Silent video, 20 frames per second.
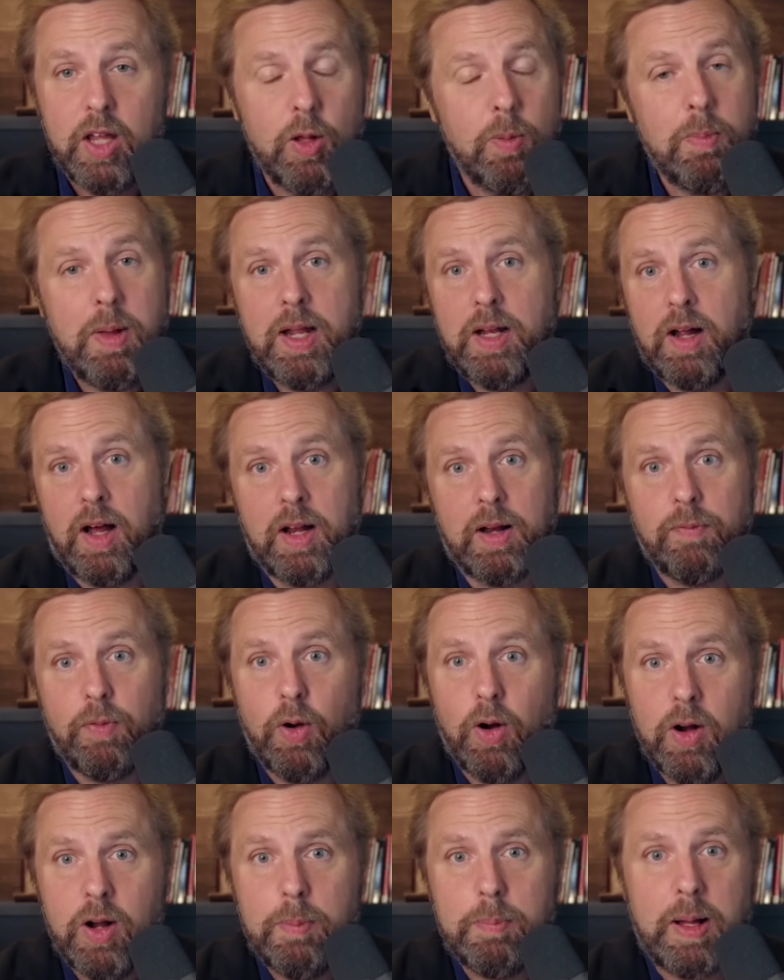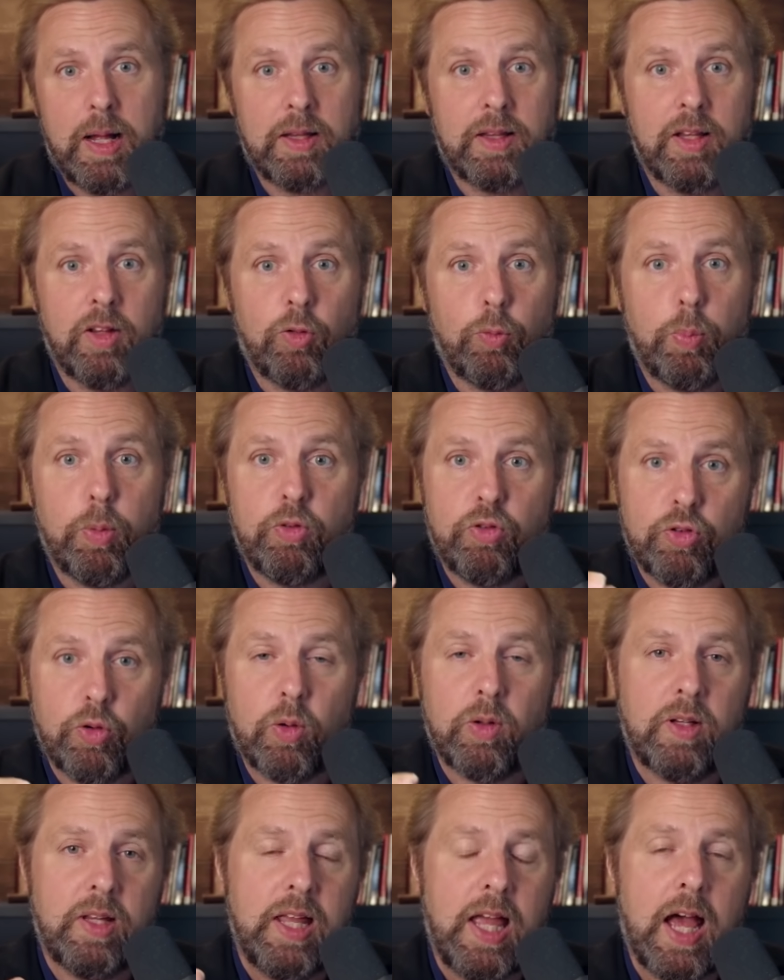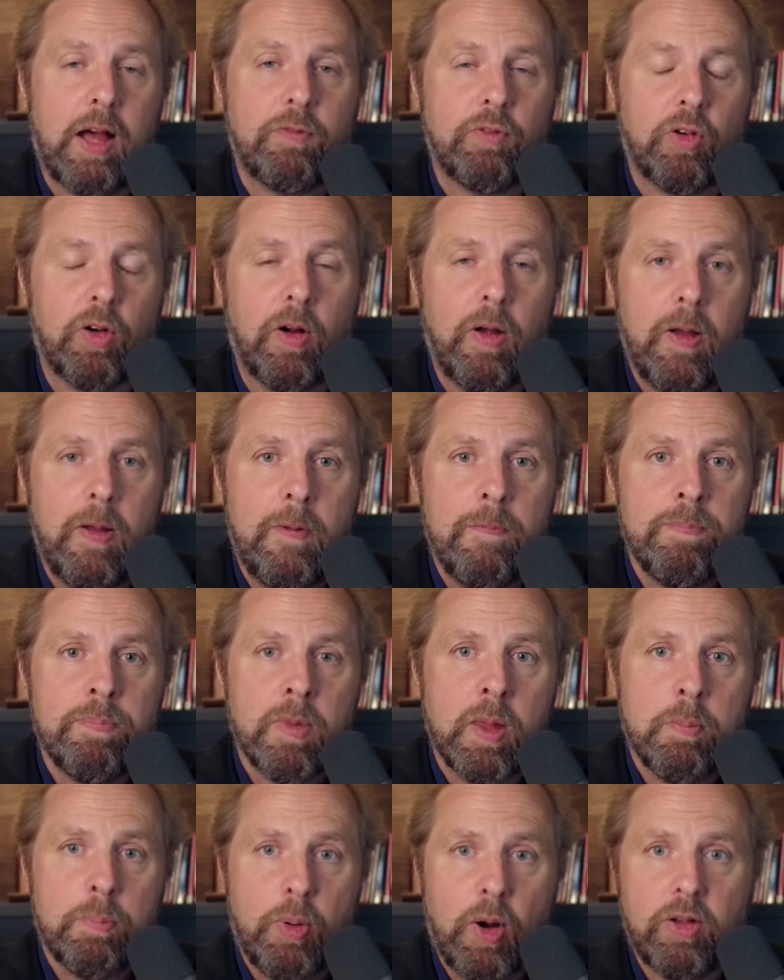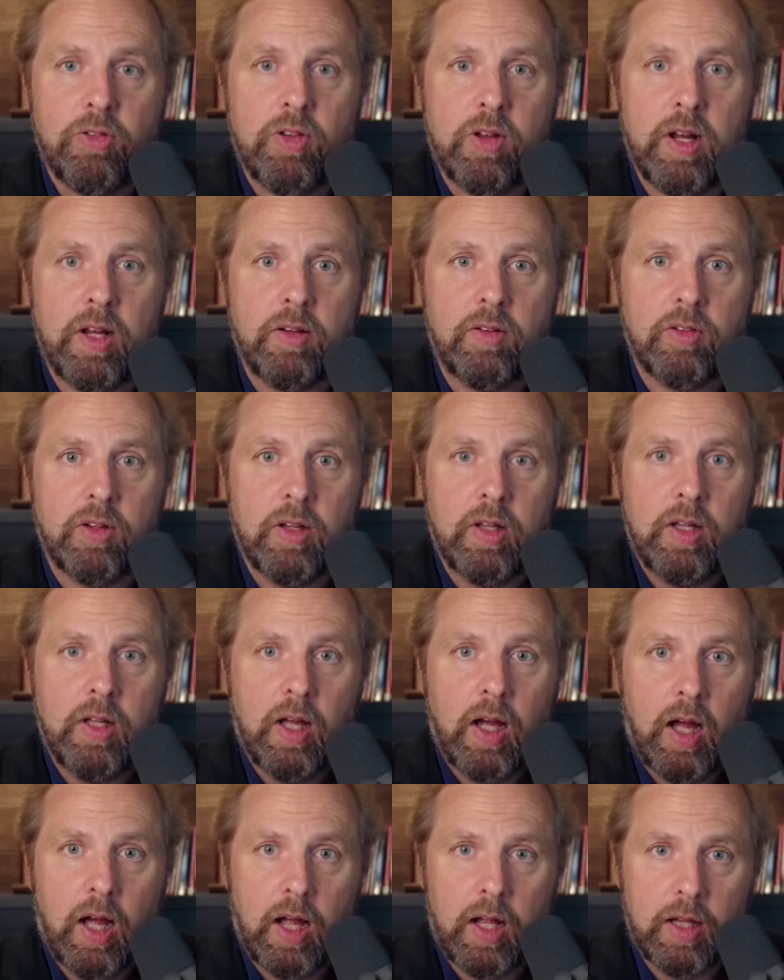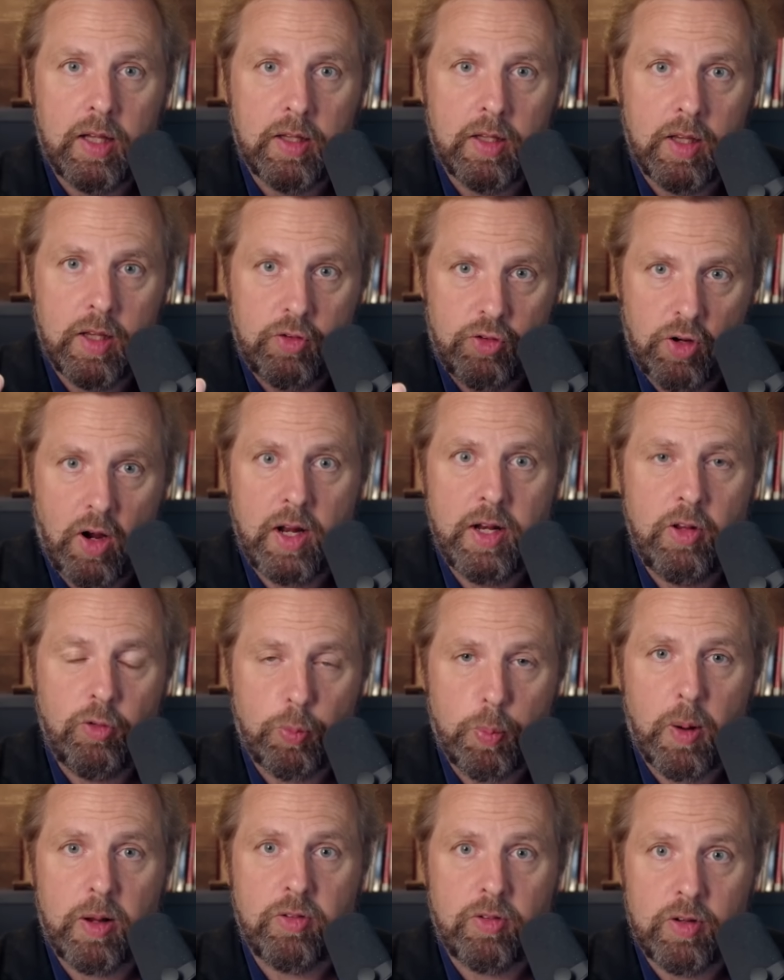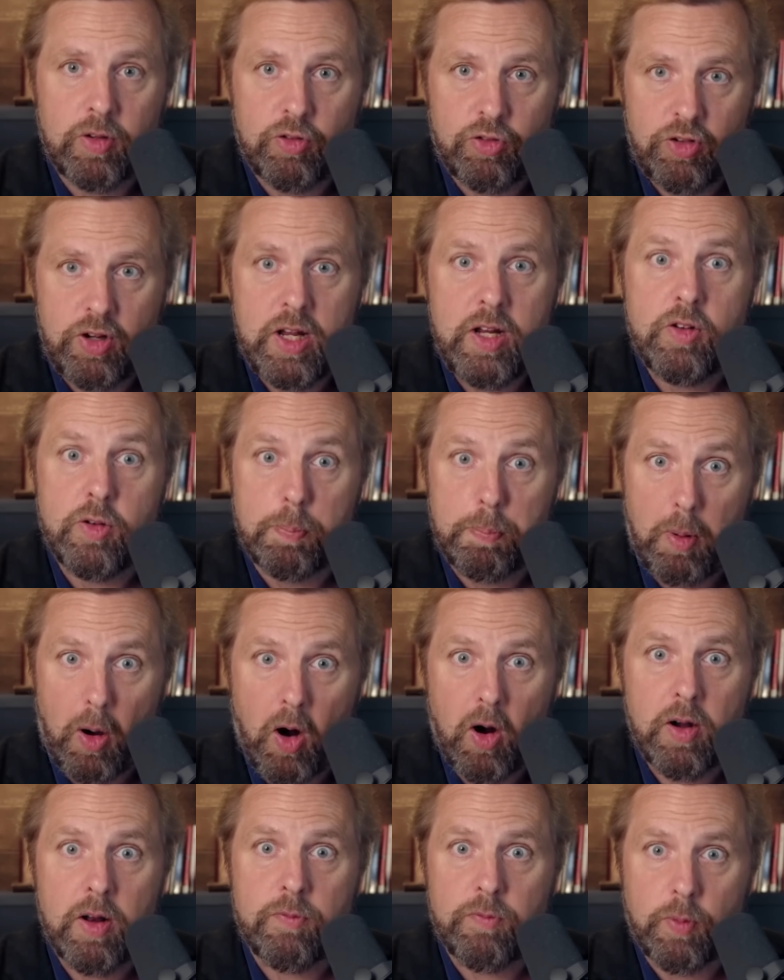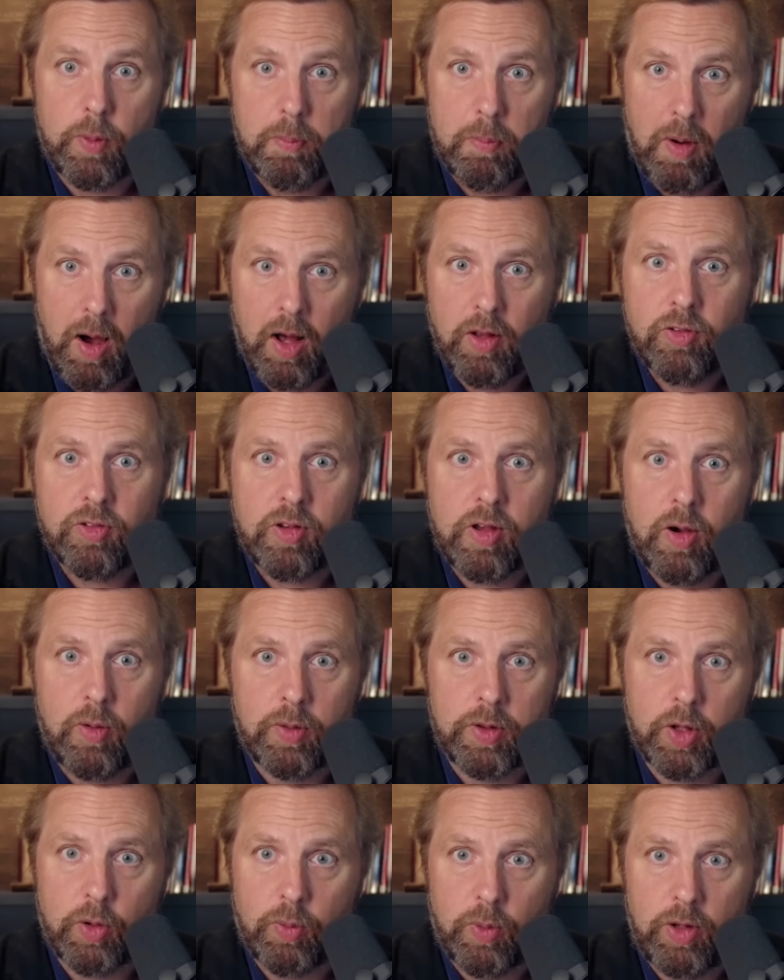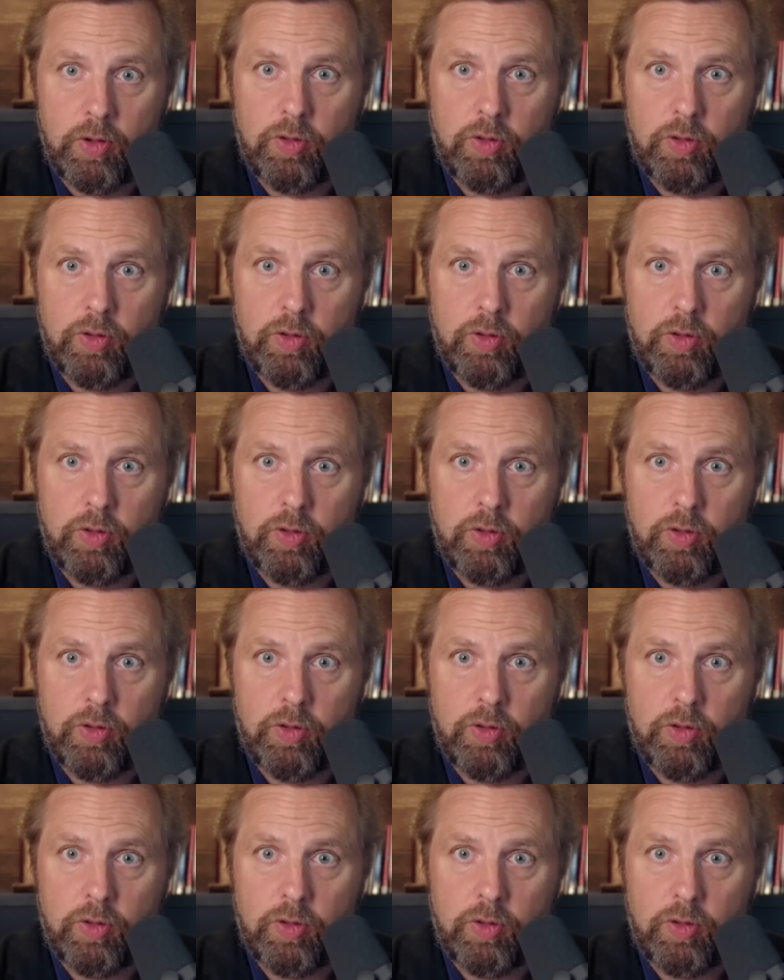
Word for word: You may not have heard about this, but shortly after President, uh, the Chinese President Xi departed from Moscow in the